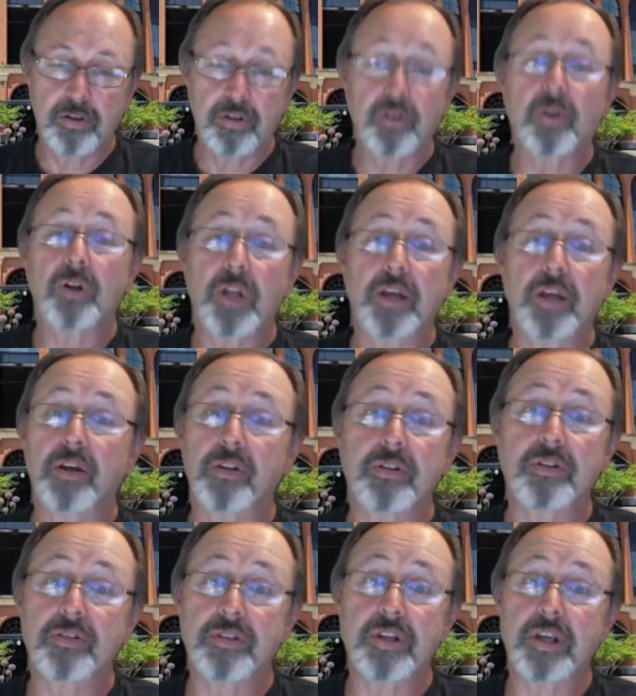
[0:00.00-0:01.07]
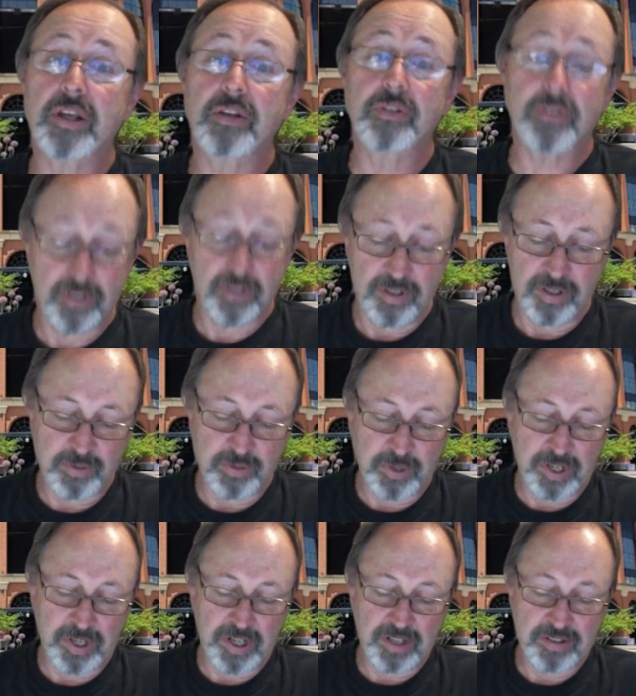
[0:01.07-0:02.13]
You're like a disease, is
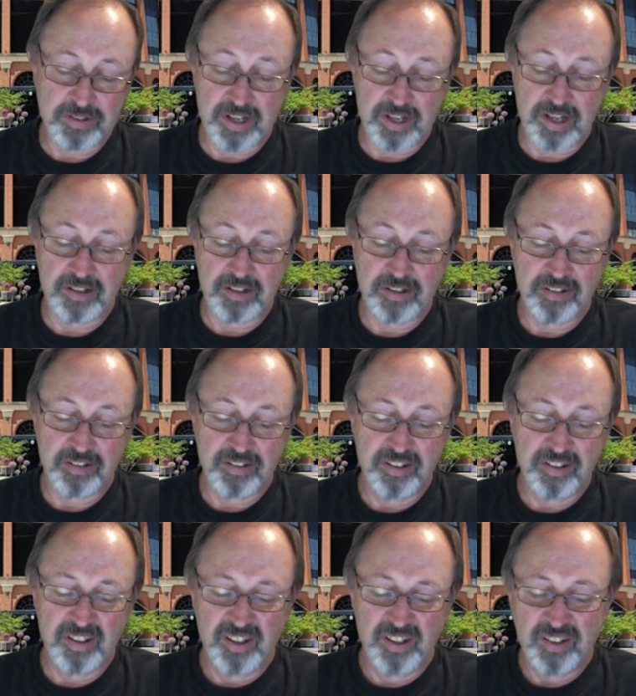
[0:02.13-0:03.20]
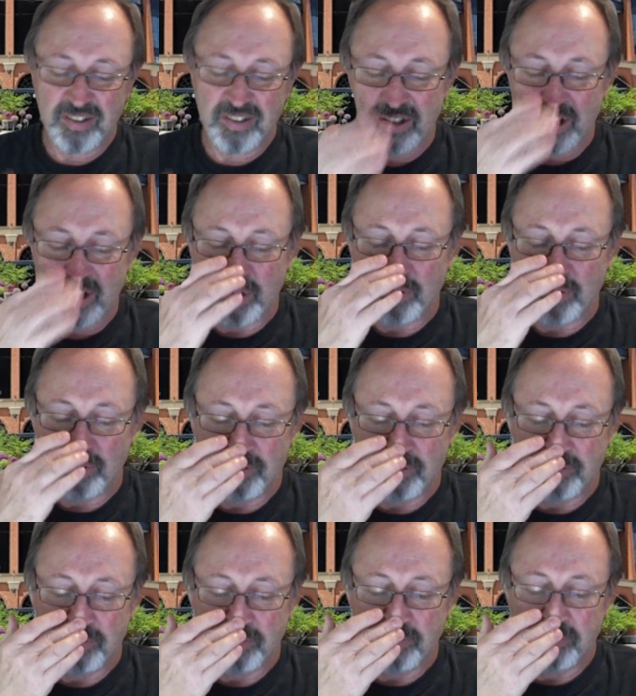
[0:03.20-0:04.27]
what I said. So
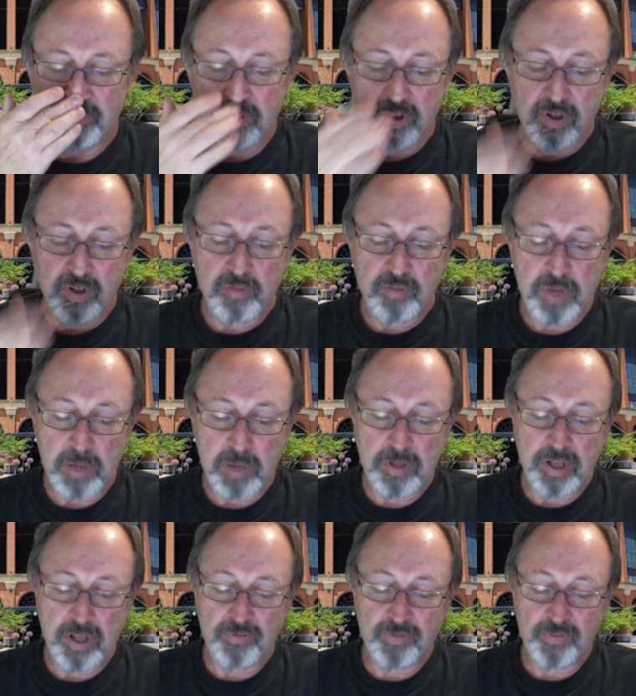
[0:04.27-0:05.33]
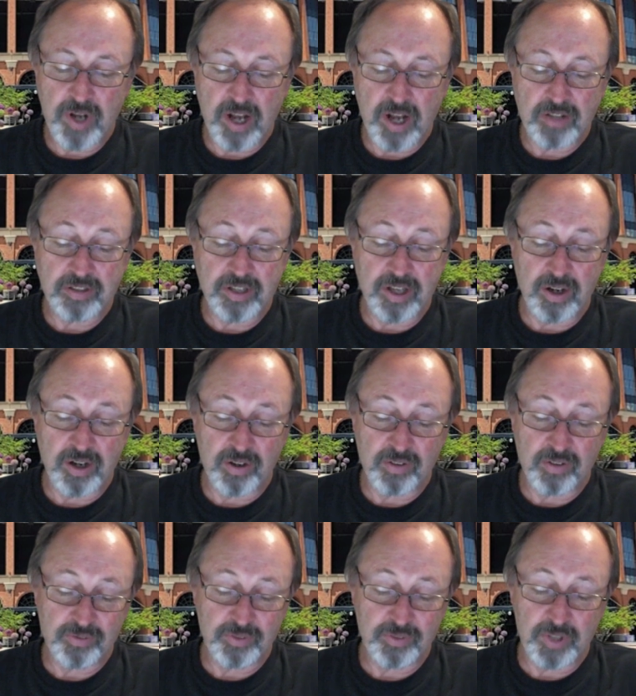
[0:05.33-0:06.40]
maybe they forgot to get on
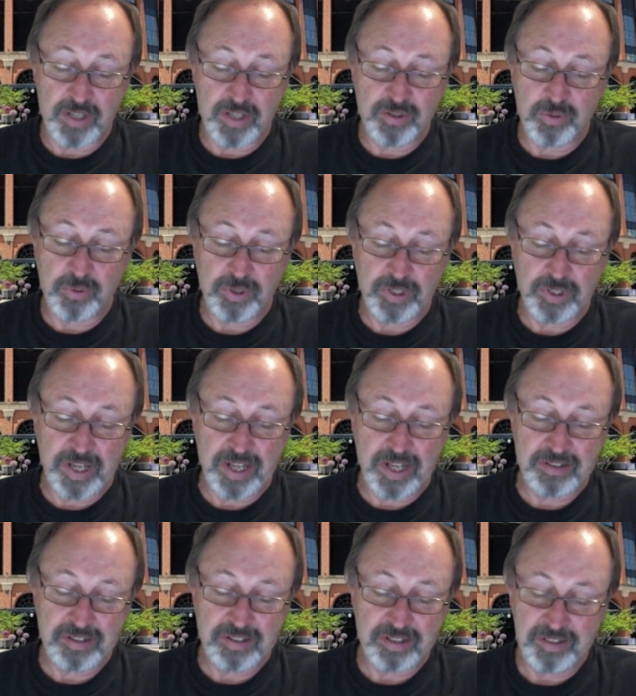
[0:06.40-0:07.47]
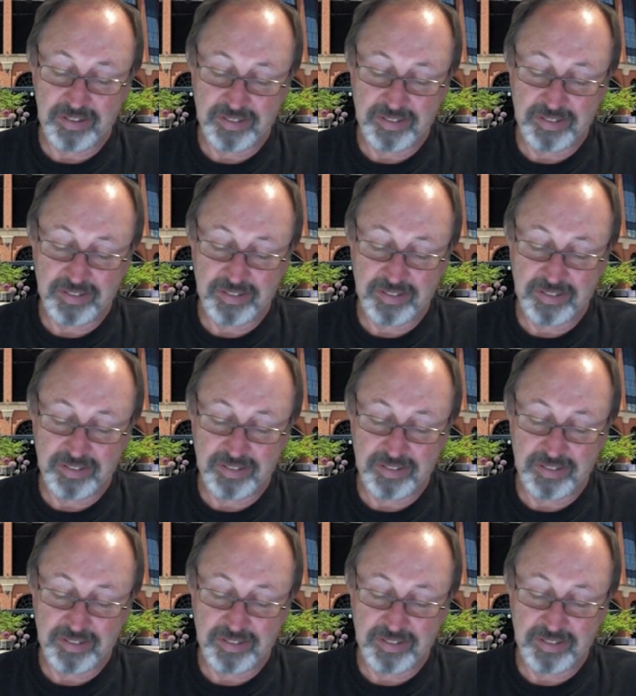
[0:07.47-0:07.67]
a flight to Atlanta.